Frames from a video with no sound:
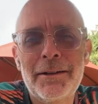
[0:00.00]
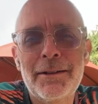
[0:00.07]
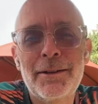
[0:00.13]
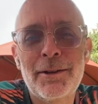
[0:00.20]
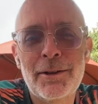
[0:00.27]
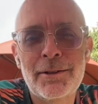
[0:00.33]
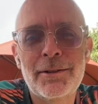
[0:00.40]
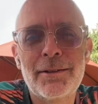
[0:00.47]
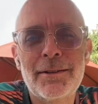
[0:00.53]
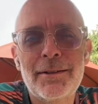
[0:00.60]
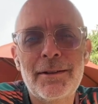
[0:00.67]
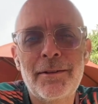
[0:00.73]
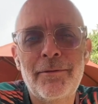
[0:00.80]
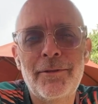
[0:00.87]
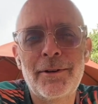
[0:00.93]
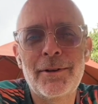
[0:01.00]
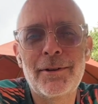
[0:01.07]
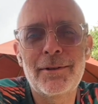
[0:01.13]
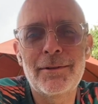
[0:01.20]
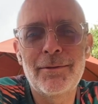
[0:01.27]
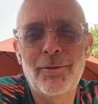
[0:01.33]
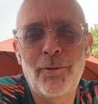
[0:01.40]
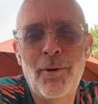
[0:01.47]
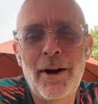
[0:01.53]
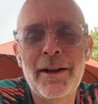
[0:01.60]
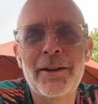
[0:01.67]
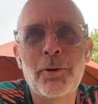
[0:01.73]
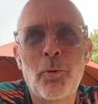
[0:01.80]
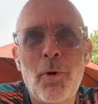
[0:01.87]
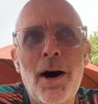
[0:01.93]
You're If you're
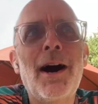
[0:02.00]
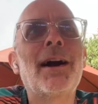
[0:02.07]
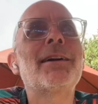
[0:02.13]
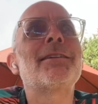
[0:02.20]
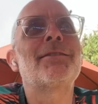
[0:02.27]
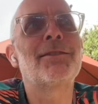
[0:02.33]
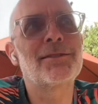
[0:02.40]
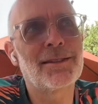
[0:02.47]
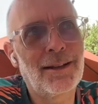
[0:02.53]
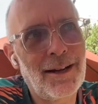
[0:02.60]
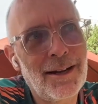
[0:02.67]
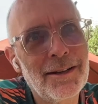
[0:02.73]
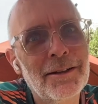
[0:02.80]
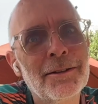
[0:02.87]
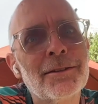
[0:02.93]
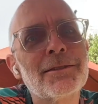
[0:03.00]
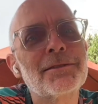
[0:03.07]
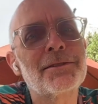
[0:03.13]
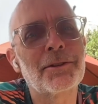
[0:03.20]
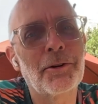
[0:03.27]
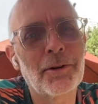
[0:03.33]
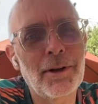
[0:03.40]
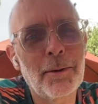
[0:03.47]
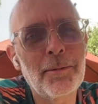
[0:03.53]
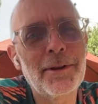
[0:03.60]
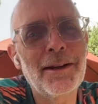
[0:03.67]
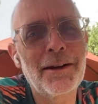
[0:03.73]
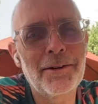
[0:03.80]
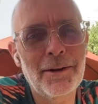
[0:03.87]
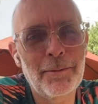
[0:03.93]
wanting to walk, there's a lot of hills. You're going up and
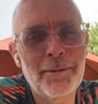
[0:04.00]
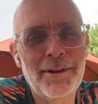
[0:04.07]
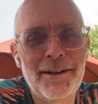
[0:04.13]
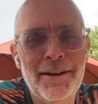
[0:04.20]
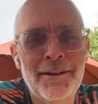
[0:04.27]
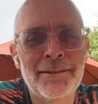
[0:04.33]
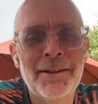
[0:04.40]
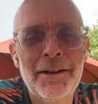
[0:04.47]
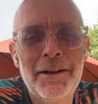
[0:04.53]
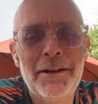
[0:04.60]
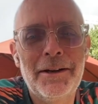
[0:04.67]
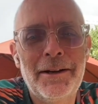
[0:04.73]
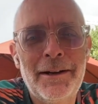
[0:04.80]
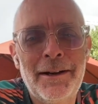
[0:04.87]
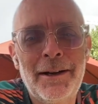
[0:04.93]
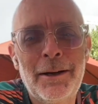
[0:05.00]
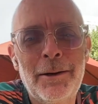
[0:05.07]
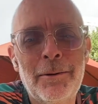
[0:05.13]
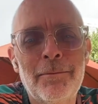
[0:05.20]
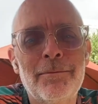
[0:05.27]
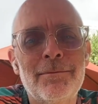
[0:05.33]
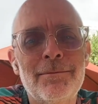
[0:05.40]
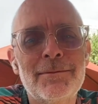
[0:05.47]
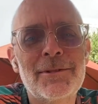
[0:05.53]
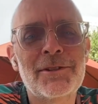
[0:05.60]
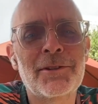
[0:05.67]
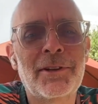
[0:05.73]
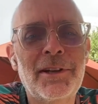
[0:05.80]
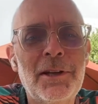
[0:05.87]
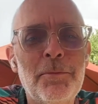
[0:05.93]
down, up and down.
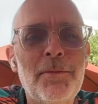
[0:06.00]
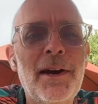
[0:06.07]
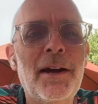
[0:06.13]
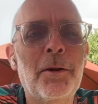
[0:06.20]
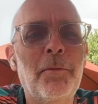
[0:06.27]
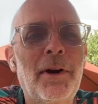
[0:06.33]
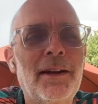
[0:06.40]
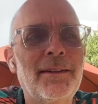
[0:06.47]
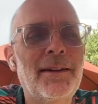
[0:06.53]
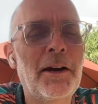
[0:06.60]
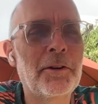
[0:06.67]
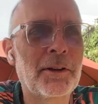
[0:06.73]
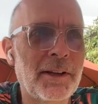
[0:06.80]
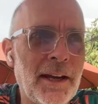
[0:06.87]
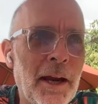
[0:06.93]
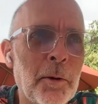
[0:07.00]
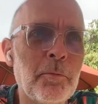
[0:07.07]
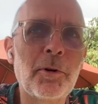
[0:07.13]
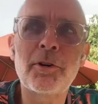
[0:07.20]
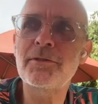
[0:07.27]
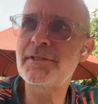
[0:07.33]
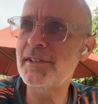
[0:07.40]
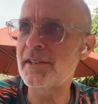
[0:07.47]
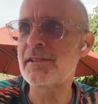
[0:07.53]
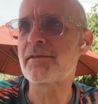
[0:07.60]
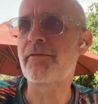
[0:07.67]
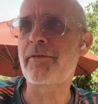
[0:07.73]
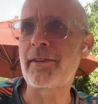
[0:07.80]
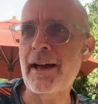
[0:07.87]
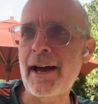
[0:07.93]
So keep that in mind. Down in Quepos, it's
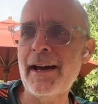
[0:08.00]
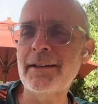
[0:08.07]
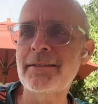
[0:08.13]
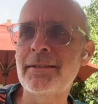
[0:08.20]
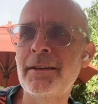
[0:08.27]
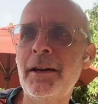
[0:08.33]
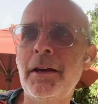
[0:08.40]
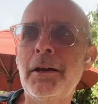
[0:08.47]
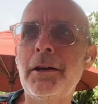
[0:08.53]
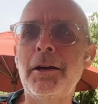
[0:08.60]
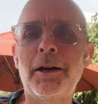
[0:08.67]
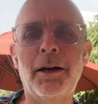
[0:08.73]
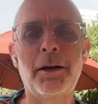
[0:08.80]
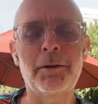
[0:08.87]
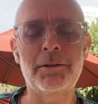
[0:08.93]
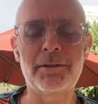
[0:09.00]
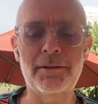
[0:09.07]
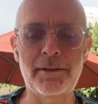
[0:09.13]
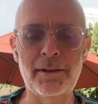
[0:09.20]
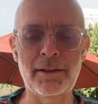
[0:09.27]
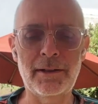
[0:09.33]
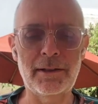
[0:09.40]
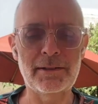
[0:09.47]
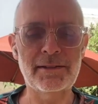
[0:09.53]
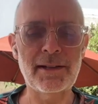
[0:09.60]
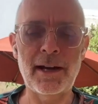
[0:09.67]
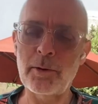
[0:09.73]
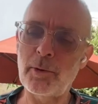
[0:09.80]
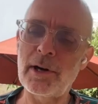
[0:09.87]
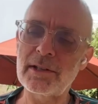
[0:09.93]
flat. The
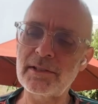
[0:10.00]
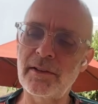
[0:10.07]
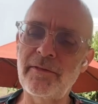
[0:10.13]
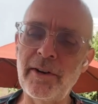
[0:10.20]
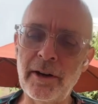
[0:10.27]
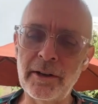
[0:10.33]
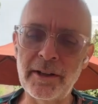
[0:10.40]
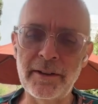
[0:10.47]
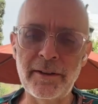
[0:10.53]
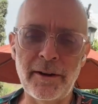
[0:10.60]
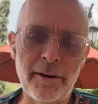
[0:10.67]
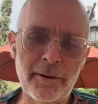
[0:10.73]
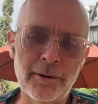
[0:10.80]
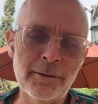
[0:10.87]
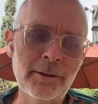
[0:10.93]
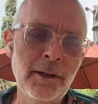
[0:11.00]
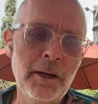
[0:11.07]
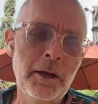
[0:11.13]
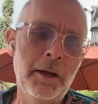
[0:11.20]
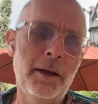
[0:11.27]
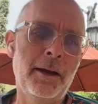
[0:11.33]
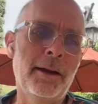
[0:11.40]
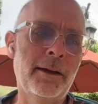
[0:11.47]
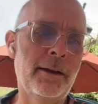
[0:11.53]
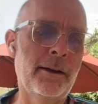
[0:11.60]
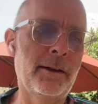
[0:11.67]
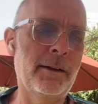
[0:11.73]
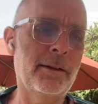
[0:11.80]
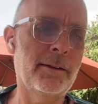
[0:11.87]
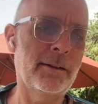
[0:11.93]
sidewalks are fairly narrow,
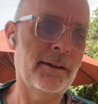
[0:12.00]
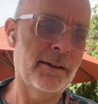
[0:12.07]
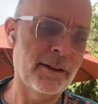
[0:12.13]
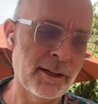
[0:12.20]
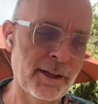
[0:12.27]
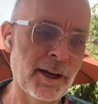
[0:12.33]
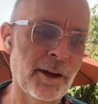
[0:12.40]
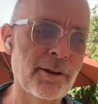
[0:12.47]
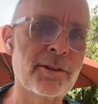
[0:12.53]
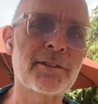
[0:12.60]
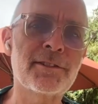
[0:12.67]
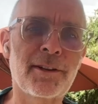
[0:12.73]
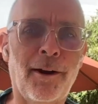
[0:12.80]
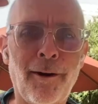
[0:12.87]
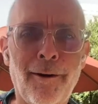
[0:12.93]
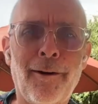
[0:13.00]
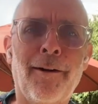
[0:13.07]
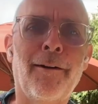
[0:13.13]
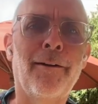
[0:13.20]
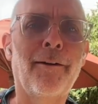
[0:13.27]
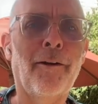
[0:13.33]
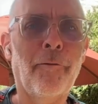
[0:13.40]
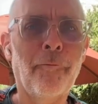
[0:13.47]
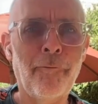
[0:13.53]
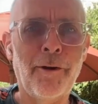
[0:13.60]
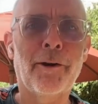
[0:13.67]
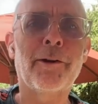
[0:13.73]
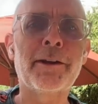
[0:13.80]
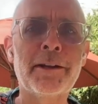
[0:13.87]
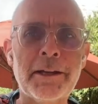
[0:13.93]
and the gutters are
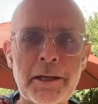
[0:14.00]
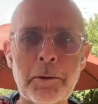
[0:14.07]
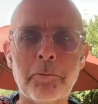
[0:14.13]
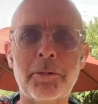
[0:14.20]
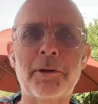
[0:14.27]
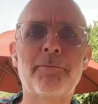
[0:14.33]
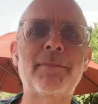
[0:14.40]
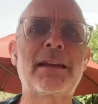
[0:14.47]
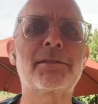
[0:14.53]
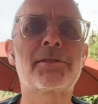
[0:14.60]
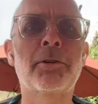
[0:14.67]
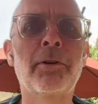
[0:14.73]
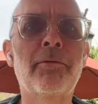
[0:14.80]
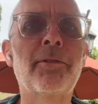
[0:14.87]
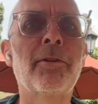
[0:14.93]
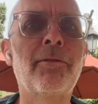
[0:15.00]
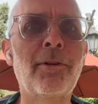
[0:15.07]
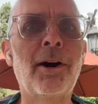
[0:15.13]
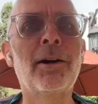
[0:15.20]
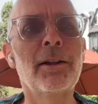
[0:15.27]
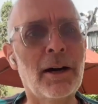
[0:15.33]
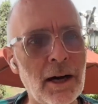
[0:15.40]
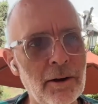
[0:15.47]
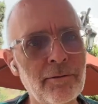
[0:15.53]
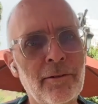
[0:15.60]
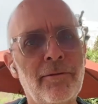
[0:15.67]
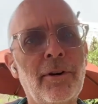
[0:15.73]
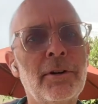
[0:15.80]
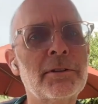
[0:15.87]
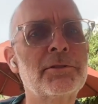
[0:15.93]
very deep. So if you fall off and
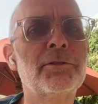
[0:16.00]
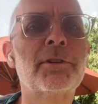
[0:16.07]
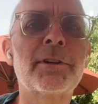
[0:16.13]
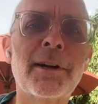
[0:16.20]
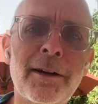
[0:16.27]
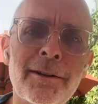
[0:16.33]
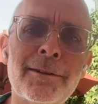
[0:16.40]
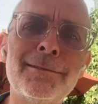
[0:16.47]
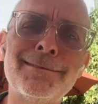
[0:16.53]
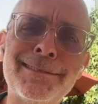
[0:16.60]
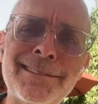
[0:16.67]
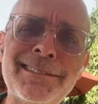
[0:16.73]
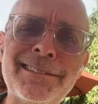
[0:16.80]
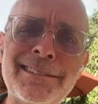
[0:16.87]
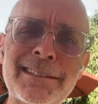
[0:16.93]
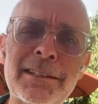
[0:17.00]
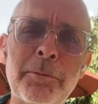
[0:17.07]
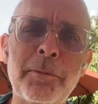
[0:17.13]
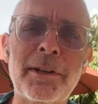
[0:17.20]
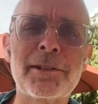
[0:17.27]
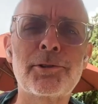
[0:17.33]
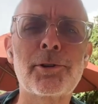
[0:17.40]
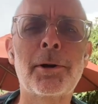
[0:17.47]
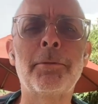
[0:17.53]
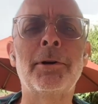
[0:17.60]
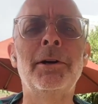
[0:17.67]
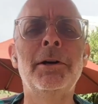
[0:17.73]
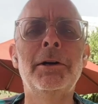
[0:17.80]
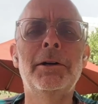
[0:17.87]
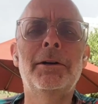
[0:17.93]
fall into a gutter, you're going to be in trouble.
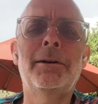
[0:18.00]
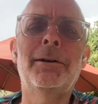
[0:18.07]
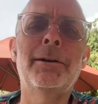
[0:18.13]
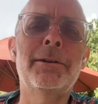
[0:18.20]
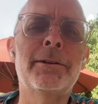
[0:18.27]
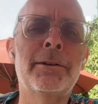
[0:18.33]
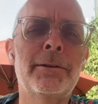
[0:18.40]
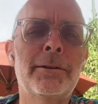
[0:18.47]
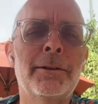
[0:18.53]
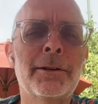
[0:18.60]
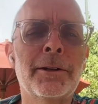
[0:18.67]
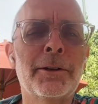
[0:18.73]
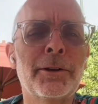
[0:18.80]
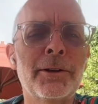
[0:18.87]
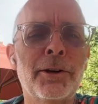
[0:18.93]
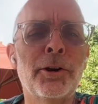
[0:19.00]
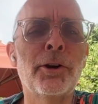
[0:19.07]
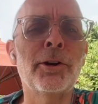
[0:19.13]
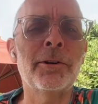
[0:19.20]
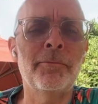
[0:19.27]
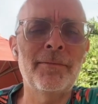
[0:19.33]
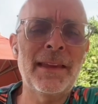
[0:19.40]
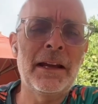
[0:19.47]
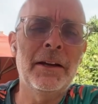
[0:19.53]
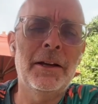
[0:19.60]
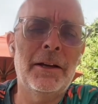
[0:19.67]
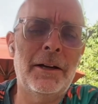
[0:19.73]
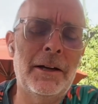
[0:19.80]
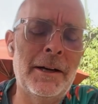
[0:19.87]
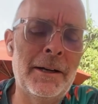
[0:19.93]
You're going to hurt.
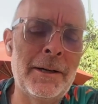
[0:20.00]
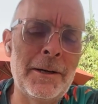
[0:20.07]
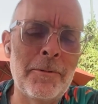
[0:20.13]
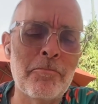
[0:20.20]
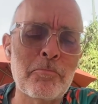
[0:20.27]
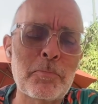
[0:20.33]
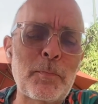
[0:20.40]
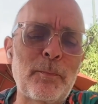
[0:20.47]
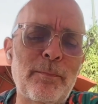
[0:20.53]
Um,